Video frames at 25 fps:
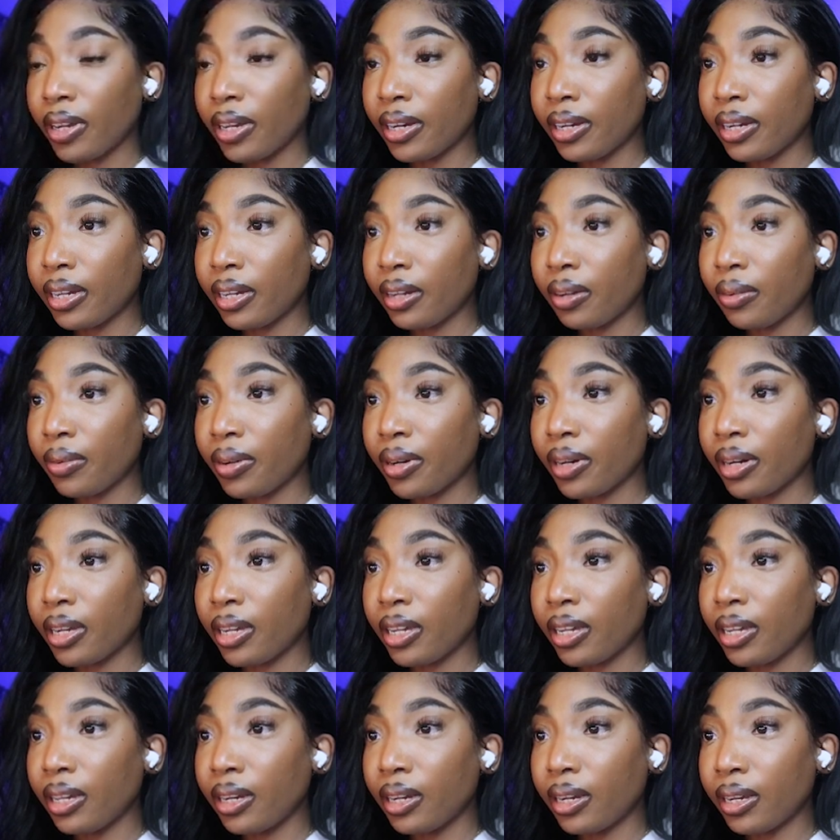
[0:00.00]
Right now we're
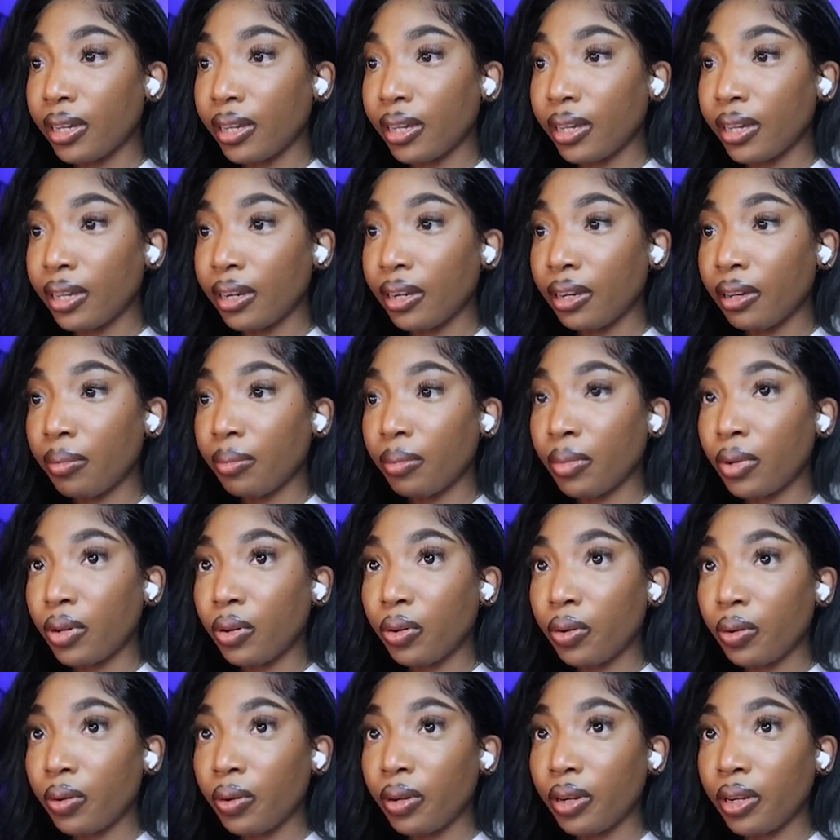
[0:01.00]
in edit
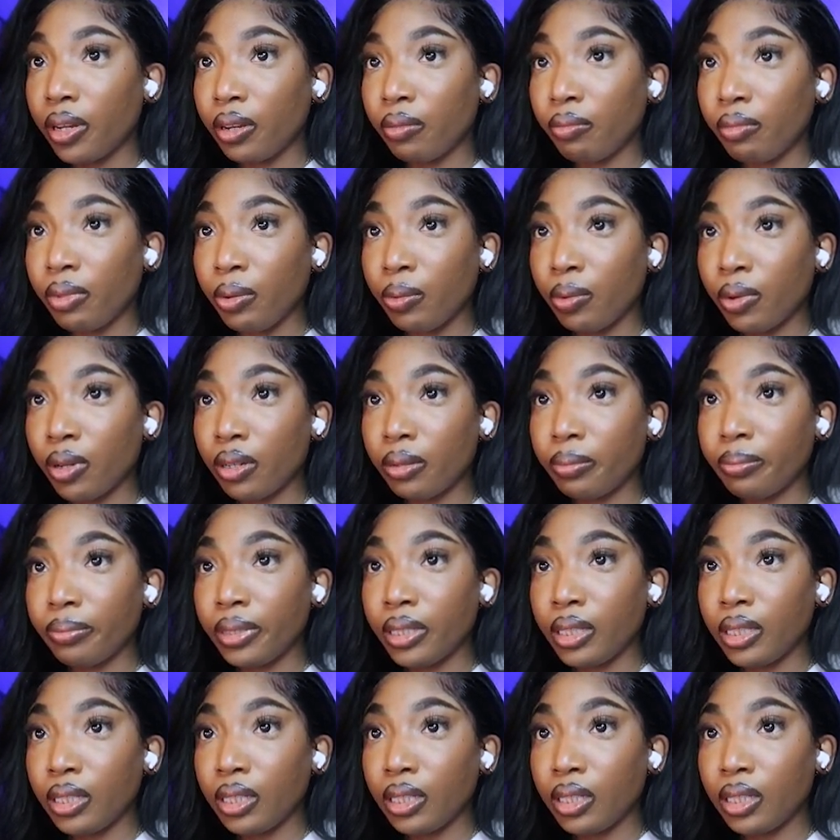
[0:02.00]
mode and we want to
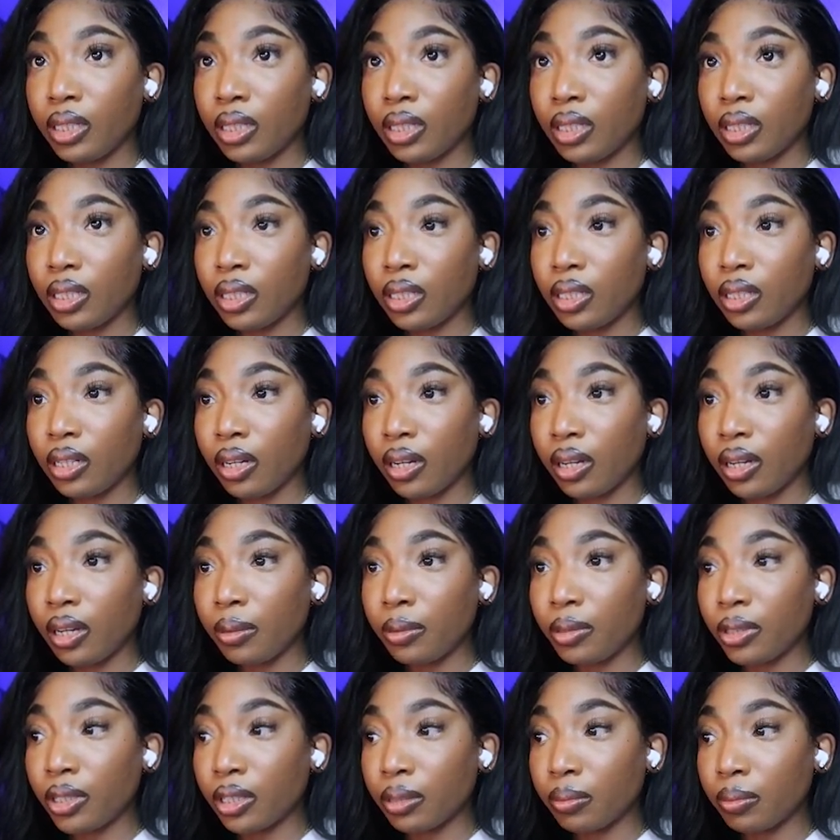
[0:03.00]
be in
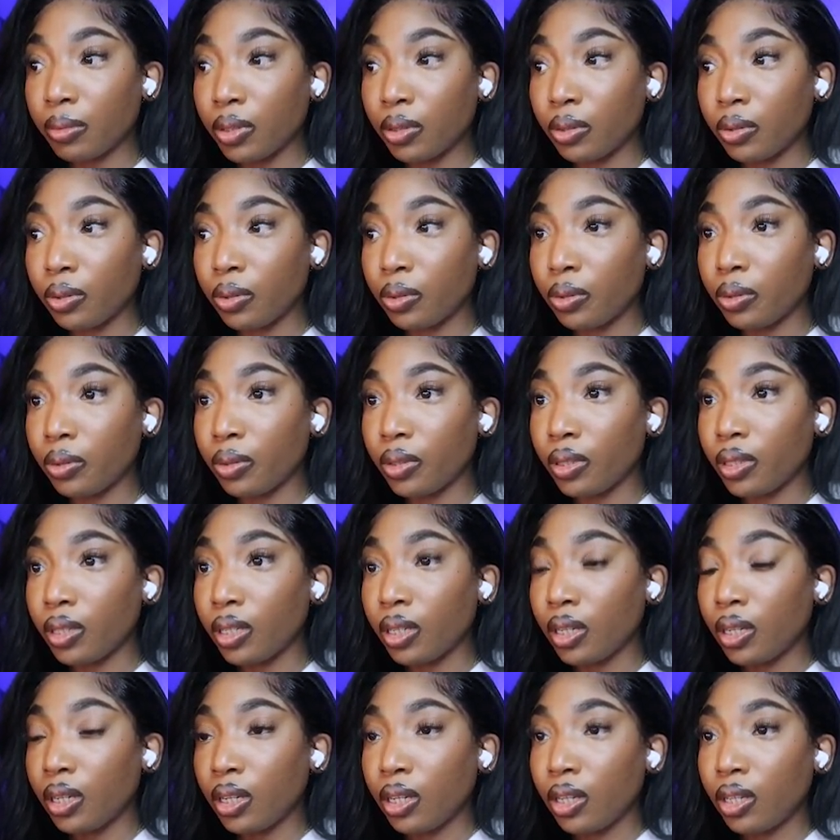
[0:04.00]
object mode.
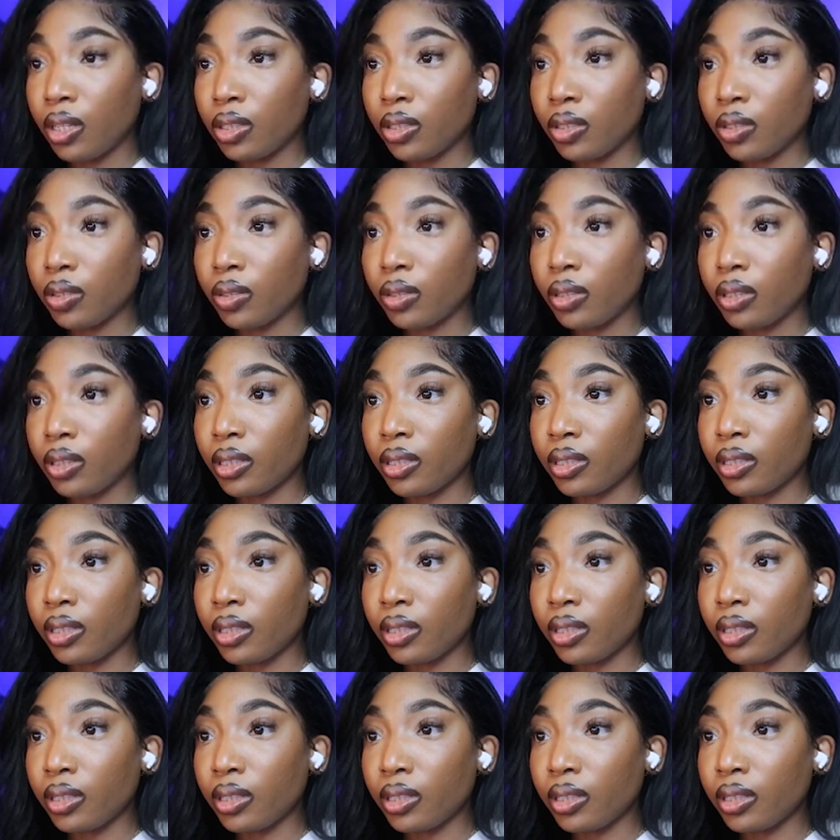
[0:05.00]
So